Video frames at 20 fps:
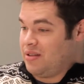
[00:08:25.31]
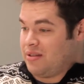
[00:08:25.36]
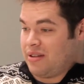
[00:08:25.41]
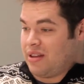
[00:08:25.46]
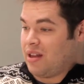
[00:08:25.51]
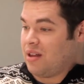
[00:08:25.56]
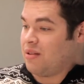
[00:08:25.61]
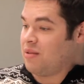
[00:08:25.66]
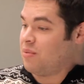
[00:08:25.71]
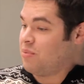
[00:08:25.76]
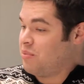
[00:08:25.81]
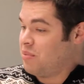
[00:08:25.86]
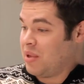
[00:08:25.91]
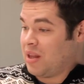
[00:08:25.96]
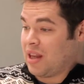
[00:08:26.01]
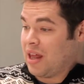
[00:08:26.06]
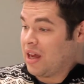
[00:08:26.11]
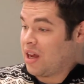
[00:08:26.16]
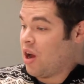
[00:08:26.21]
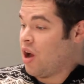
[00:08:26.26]
They'll be
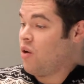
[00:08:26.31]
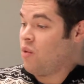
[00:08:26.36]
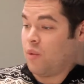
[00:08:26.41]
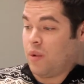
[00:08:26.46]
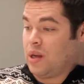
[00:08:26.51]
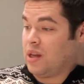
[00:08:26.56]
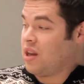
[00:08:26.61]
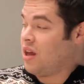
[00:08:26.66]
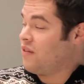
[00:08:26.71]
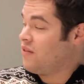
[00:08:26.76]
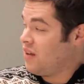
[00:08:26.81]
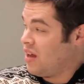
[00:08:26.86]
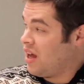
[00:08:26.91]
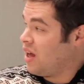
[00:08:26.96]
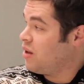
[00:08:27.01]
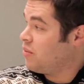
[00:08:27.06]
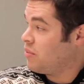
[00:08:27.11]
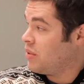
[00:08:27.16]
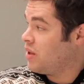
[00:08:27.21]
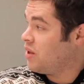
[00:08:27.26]
like, oh, we'd love to
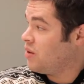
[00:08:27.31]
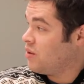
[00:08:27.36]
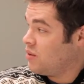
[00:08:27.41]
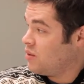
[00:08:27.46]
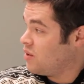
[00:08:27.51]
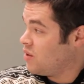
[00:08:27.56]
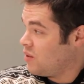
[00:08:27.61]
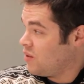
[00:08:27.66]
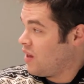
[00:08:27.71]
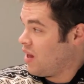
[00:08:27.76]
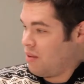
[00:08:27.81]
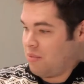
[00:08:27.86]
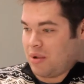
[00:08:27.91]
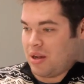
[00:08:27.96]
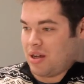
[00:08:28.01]
help you do that